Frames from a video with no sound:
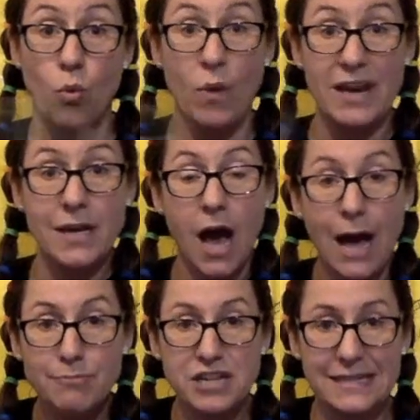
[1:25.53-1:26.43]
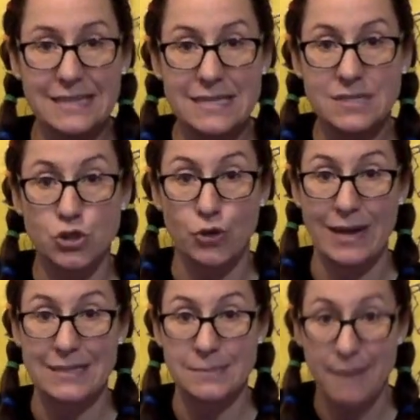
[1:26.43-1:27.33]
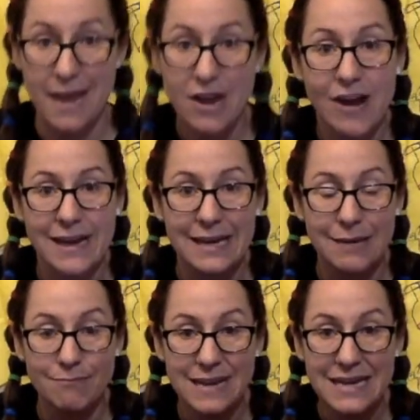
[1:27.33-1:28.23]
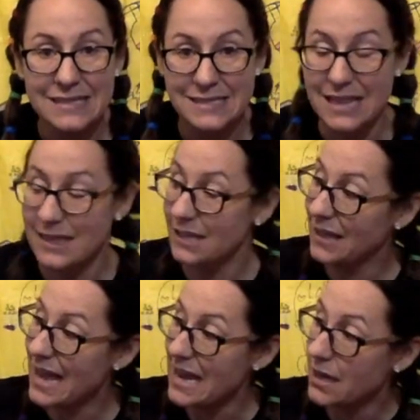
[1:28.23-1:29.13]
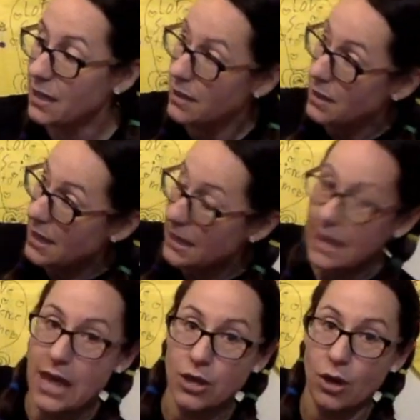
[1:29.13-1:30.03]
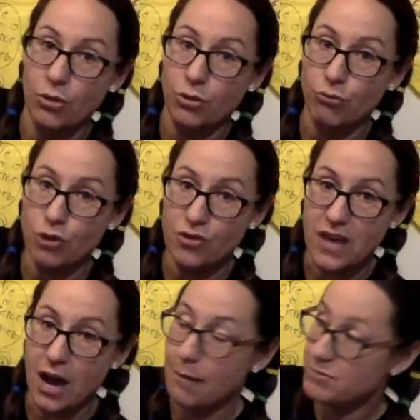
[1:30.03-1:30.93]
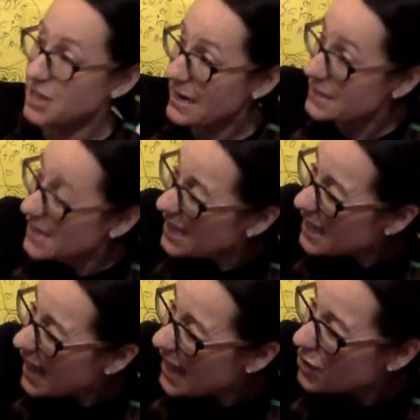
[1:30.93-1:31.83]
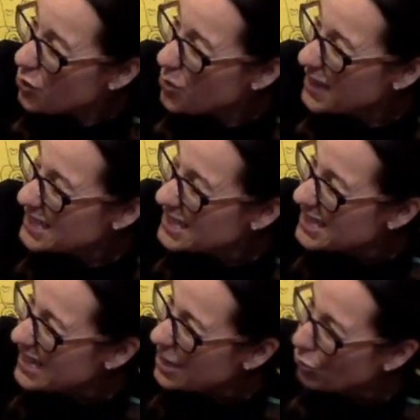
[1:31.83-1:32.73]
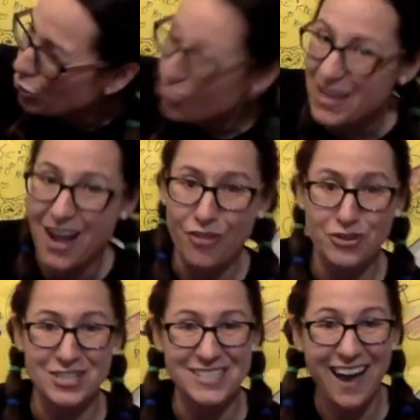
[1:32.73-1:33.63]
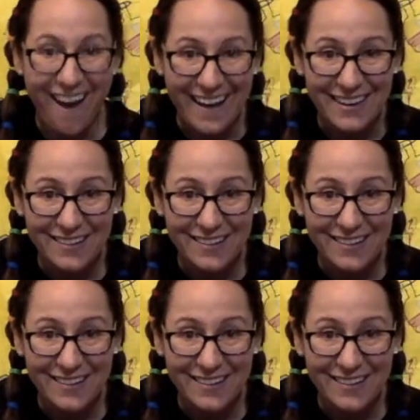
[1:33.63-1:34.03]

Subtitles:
When an object is transparent, it means that the light can go through the object and you can see through the other side.